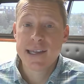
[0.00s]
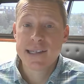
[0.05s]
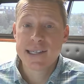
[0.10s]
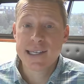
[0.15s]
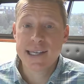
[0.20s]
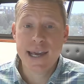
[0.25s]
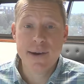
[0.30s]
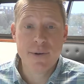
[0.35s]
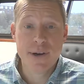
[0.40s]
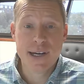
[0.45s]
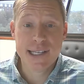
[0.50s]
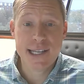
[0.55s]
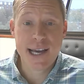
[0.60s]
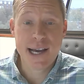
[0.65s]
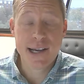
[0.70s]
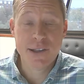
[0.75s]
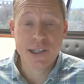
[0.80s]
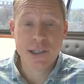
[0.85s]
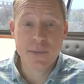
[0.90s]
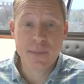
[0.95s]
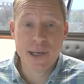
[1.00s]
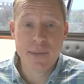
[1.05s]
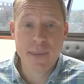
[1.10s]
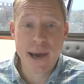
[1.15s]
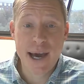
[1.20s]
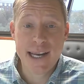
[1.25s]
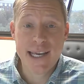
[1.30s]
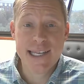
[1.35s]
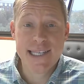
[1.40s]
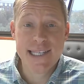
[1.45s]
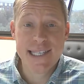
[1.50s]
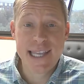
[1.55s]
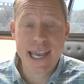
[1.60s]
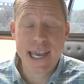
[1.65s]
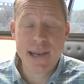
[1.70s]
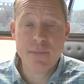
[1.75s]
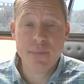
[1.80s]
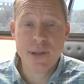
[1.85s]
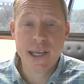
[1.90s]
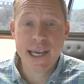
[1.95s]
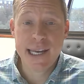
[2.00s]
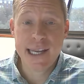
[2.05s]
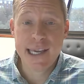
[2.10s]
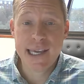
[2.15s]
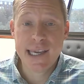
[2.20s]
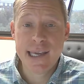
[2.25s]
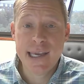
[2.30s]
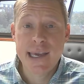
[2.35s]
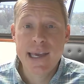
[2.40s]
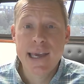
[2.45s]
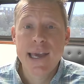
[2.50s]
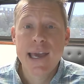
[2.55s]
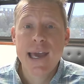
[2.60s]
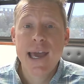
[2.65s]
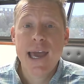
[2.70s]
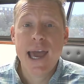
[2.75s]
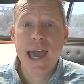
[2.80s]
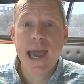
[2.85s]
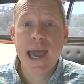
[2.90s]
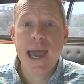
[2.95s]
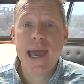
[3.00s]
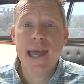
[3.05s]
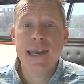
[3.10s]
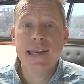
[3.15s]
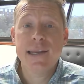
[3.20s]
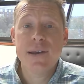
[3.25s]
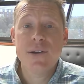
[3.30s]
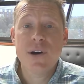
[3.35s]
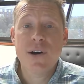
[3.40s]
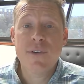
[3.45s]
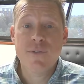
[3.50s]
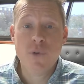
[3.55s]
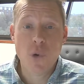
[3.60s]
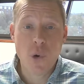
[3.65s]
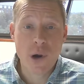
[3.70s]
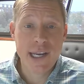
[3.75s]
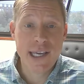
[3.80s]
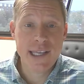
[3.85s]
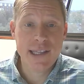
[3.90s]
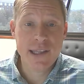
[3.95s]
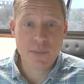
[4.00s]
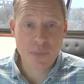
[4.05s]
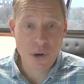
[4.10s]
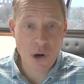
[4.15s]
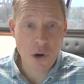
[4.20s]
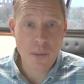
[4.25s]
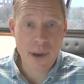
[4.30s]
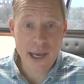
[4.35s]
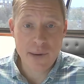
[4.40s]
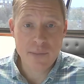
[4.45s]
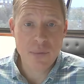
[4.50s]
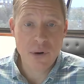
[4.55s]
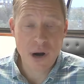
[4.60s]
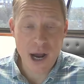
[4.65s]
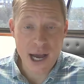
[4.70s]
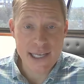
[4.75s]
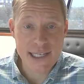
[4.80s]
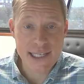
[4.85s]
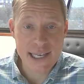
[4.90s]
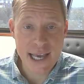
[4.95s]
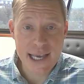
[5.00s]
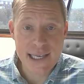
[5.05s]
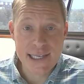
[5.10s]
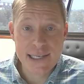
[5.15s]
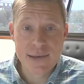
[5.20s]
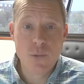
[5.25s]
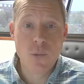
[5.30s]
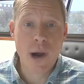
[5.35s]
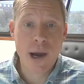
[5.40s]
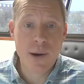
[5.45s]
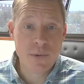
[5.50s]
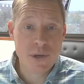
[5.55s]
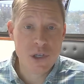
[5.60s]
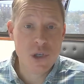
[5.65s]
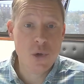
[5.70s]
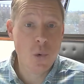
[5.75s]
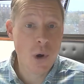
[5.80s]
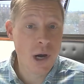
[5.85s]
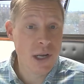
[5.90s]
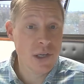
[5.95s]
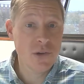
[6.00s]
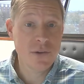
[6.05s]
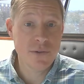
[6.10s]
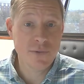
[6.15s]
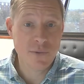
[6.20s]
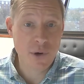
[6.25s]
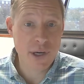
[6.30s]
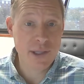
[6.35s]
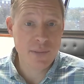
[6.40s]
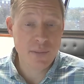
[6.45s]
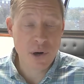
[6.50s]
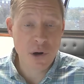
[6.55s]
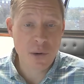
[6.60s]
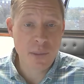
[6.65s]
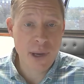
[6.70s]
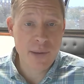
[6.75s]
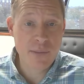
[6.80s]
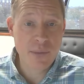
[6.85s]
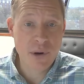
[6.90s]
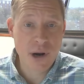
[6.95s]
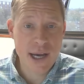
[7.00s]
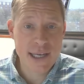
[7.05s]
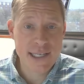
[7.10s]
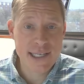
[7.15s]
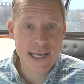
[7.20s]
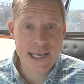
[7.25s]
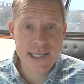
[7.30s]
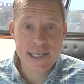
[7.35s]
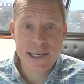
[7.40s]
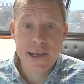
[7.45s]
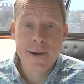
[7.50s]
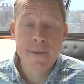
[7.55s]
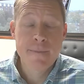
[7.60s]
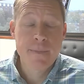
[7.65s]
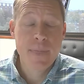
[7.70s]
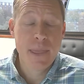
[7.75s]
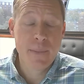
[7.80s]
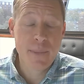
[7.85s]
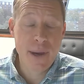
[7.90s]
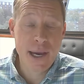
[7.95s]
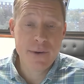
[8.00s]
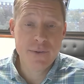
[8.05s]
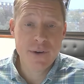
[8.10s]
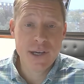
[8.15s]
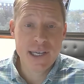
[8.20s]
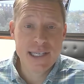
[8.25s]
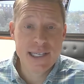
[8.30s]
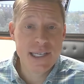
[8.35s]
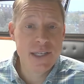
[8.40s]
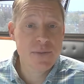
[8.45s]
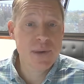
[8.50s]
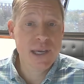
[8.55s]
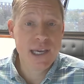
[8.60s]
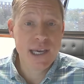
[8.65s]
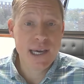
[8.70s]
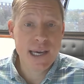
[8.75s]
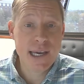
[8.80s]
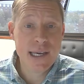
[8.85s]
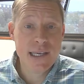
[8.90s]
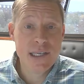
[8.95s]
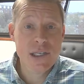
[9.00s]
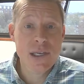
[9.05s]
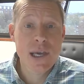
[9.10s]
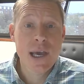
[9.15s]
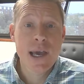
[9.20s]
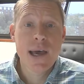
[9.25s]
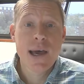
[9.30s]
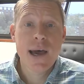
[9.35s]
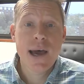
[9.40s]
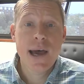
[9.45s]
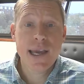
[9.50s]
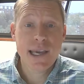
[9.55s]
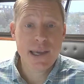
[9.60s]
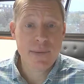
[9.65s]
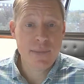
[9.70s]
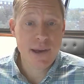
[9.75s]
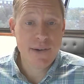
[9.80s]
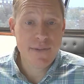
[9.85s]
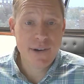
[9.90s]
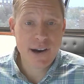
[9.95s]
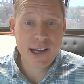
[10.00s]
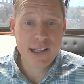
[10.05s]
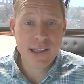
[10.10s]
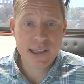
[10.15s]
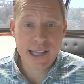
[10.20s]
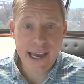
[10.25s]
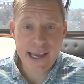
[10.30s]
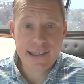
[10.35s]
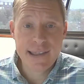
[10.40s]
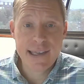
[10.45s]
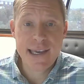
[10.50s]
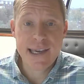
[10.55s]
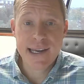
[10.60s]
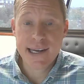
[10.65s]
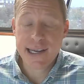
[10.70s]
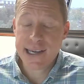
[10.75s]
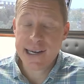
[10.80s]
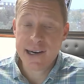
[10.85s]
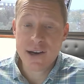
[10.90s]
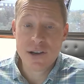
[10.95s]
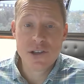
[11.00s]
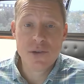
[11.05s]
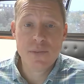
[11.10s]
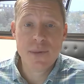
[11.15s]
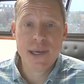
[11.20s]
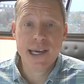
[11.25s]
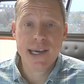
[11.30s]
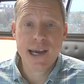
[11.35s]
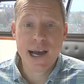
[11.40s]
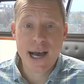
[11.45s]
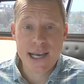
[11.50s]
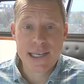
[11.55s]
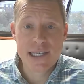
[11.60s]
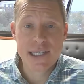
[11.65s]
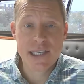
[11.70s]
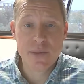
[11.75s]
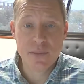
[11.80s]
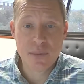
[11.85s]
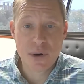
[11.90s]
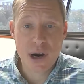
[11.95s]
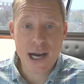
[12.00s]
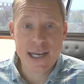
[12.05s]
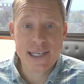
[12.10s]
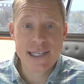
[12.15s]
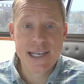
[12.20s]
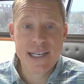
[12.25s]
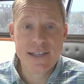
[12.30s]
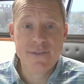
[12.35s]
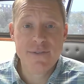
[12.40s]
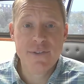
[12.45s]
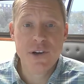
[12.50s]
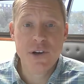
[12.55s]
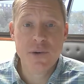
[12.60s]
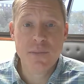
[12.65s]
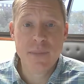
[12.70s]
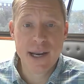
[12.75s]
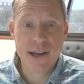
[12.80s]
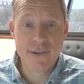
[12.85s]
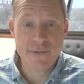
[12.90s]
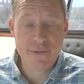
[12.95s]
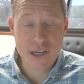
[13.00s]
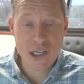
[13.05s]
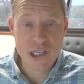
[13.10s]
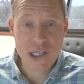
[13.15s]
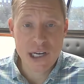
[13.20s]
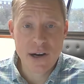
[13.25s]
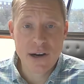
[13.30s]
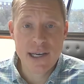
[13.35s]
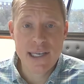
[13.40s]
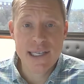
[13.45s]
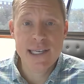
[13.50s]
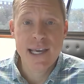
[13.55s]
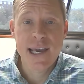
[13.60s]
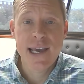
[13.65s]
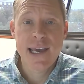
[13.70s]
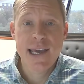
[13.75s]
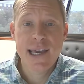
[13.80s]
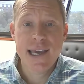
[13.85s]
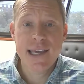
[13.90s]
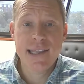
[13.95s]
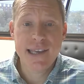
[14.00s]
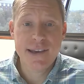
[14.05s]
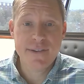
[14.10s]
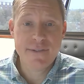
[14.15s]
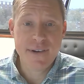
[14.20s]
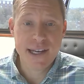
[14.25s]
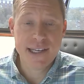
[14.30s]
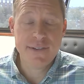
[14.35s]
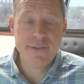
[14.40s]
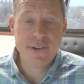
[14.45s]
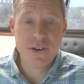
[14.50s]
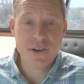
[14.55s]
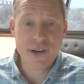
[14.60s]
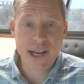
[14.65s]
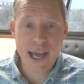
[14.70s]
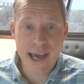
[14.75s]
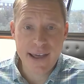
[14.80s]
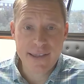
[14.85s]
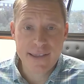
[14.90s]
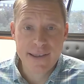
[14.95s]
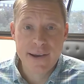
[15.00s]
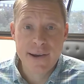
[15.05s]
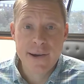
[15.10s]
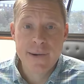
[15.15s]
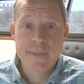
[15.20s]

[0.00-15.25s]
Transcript: Today we're going to talk a little bit about estate planning and avoiding the probate process. Why would you want to avoid the probate process? The main reason is because it can be a very lengthy and it can also be a costly process for your beneficiaries in the event of your death.